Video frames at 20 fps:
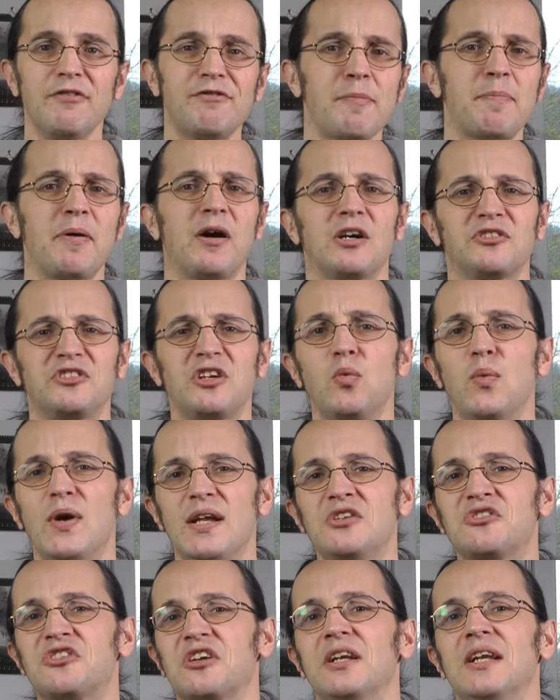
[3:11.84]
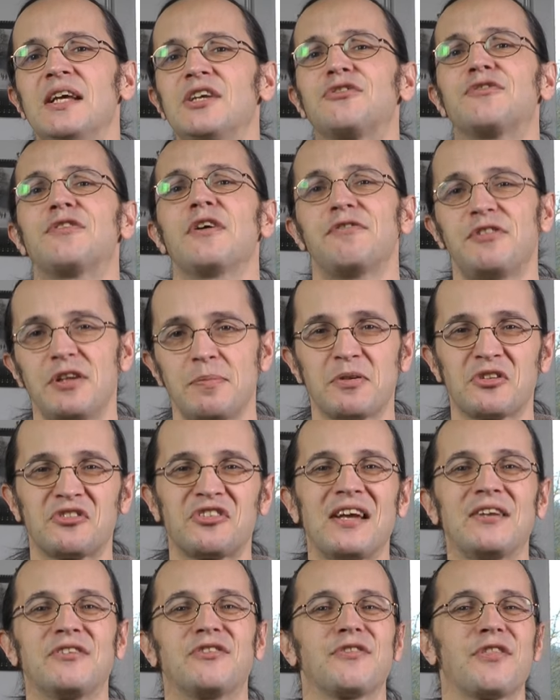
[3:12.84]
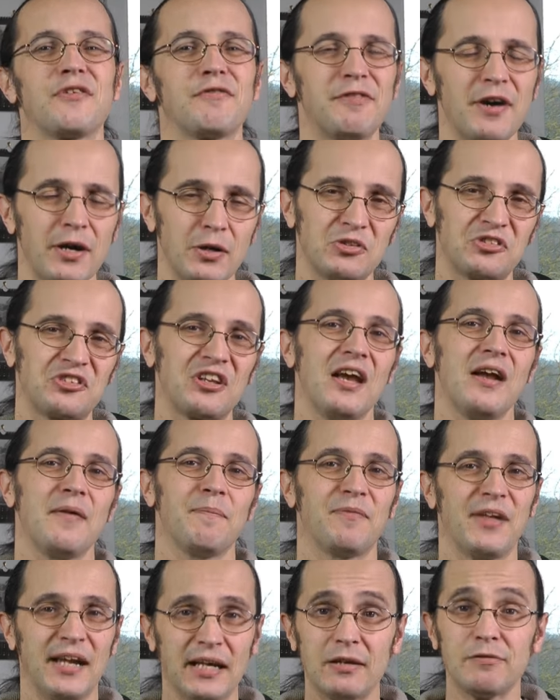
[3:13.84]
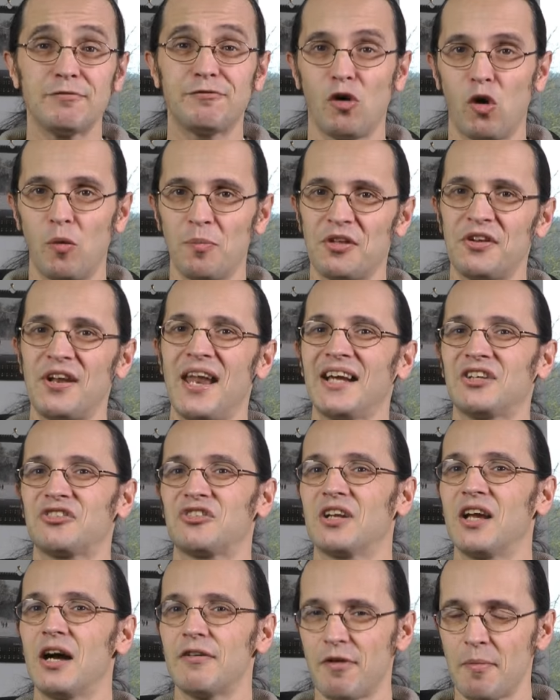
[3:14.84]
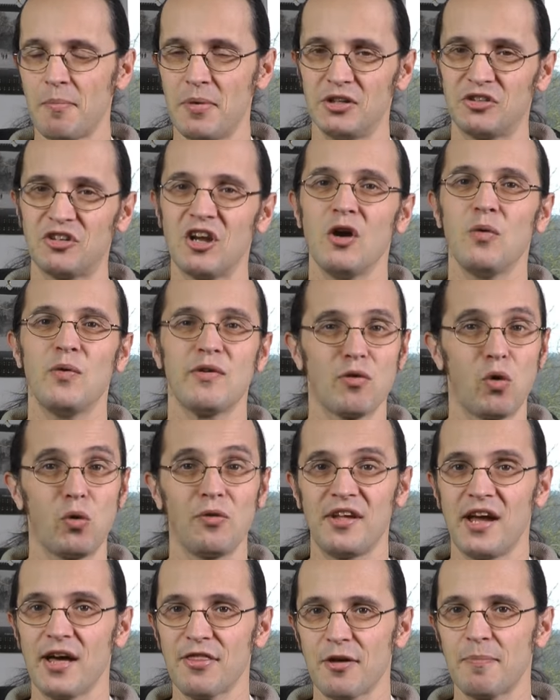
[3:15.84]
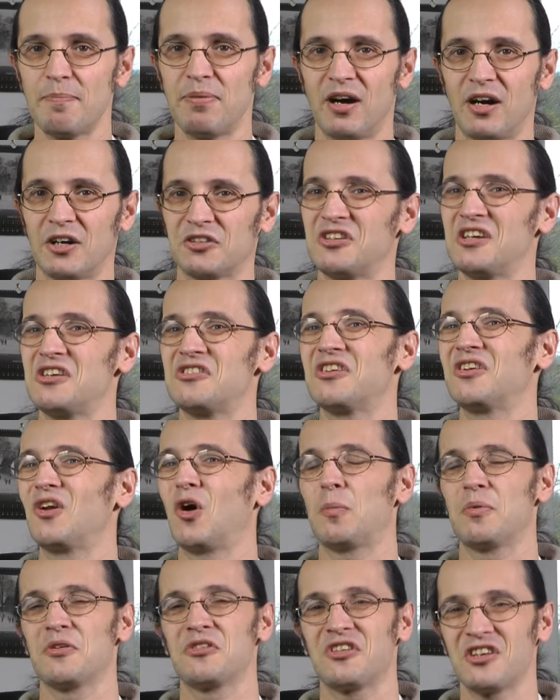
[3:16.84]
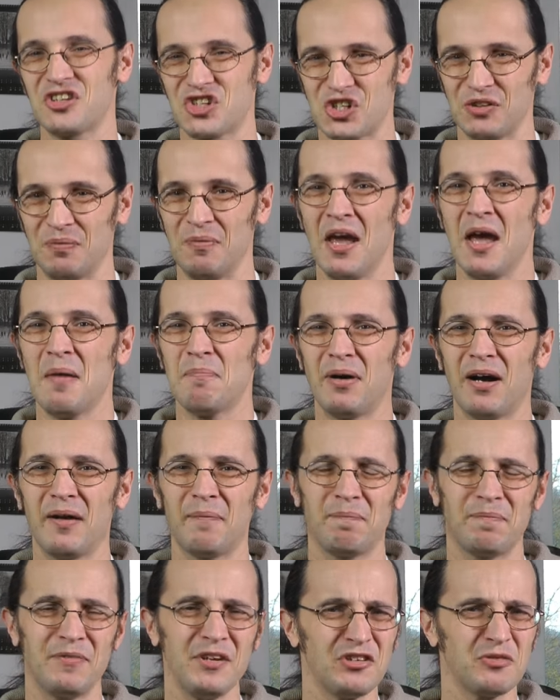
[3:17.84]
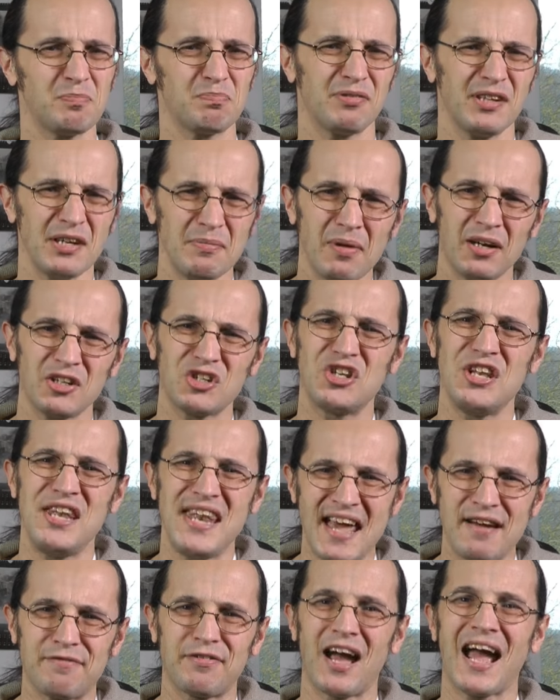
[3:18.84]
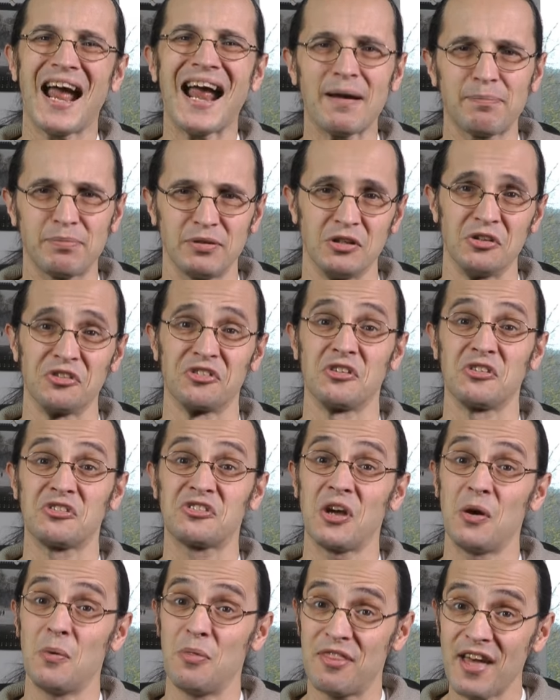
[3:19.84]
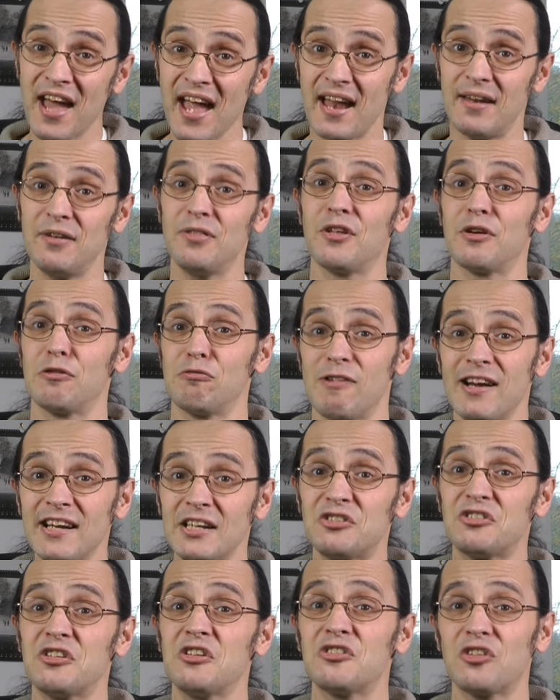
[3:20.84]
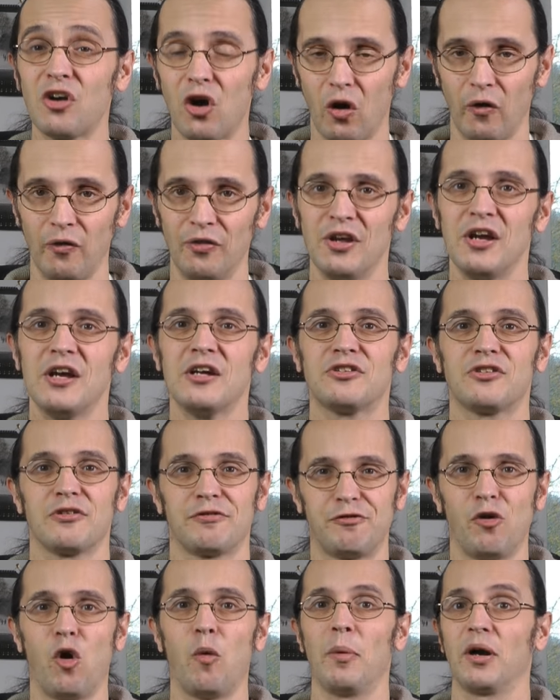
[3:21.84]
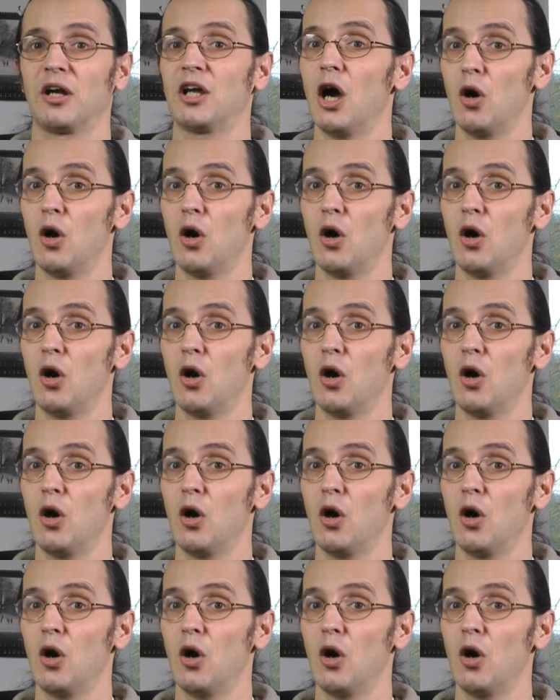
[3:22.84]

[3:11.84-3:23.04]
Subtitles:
If a party wins at least 50% of the votes, they can form the next government with all the other parties in opposition. But this pretty much never happens, and so then the race is on to form a